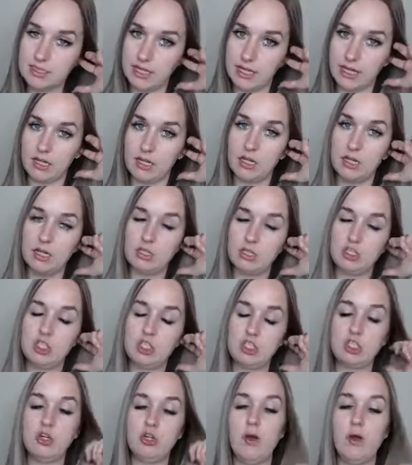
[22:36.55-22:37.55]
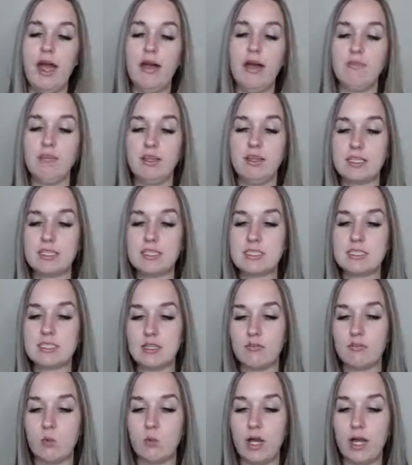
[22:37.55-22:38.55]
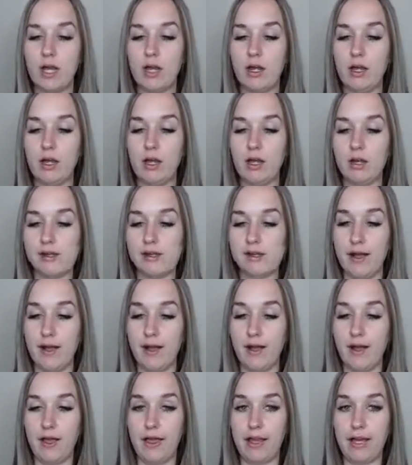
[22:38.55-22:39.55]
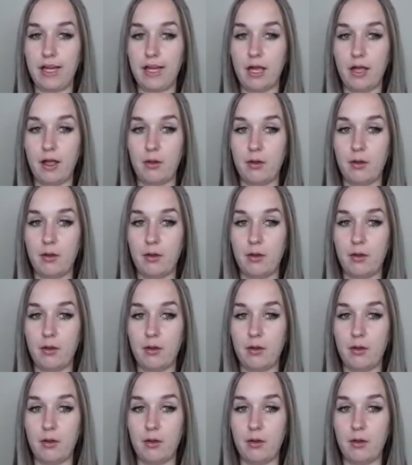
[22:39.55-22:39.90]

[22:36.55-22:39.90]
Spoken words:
Like, do you have a list of where, like,